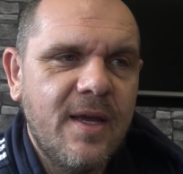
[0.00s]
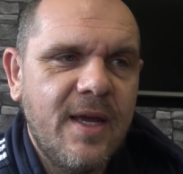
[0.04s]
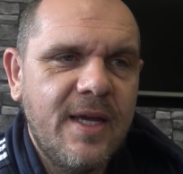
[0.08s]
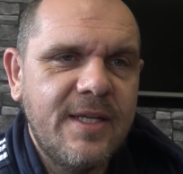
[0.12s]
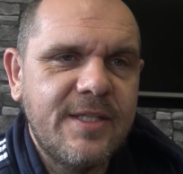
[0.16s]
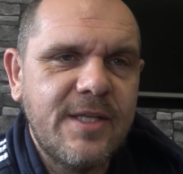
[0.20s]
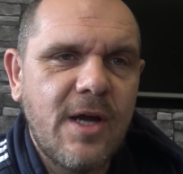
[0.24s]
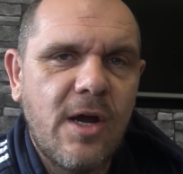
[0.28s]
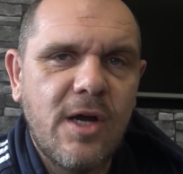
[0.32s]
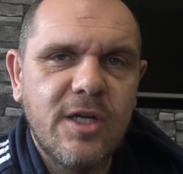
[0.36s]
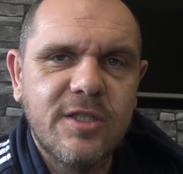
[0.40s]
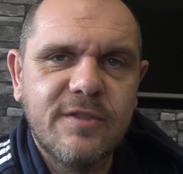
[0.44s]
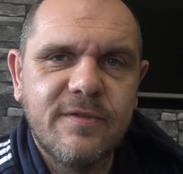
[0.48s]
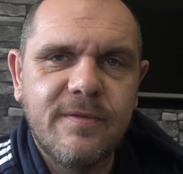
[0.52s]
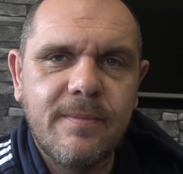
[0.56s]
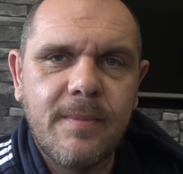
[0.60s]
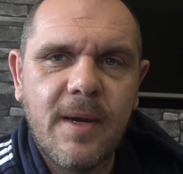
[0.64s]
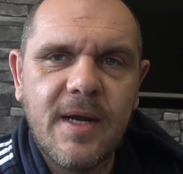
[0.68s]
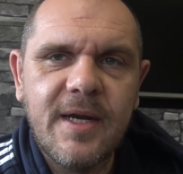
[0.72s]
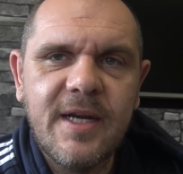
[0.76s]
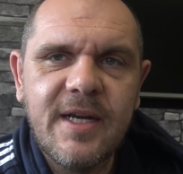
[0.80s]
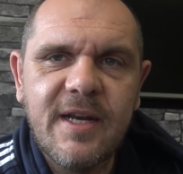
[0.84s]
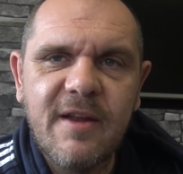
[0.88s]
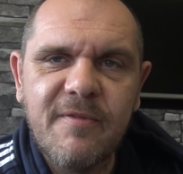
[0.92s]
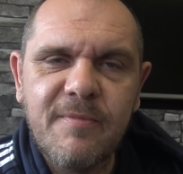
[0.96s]
he's asked for
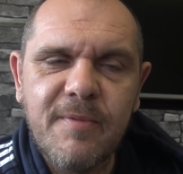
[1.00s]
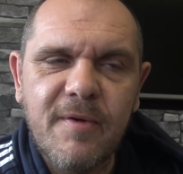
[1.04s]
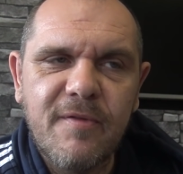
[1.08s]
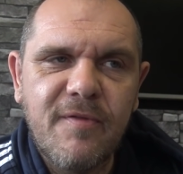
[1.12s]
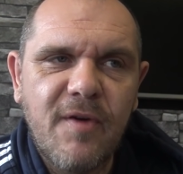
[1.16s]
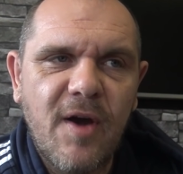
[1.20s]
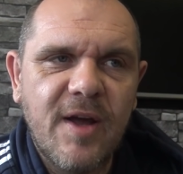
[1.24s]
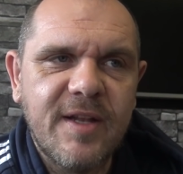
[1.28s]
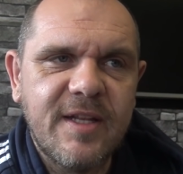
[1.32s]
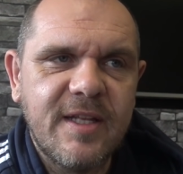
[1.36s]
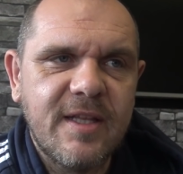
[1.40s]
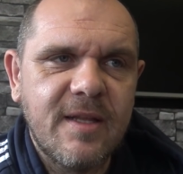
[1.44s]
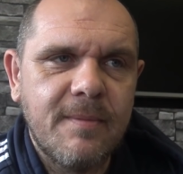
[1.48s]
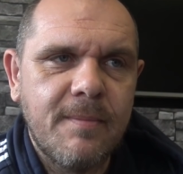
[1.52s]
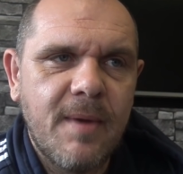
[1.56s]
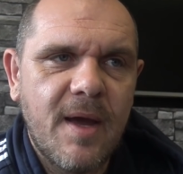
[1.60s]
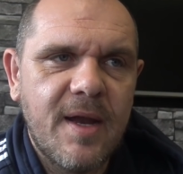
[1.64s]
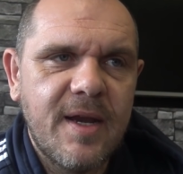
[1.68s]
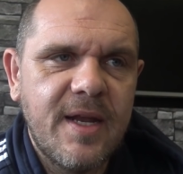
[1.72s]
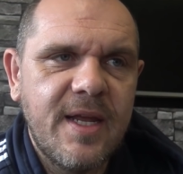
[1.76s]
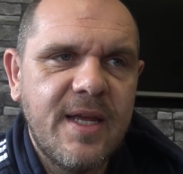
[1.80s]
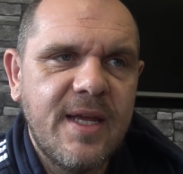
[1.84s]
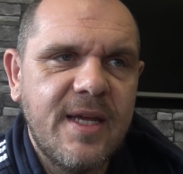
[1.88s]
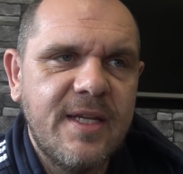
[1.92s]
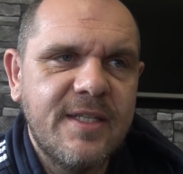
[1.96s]
money, they've provided the
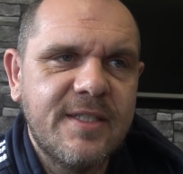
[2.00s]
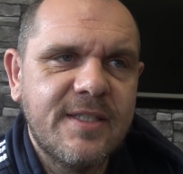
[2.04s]
money.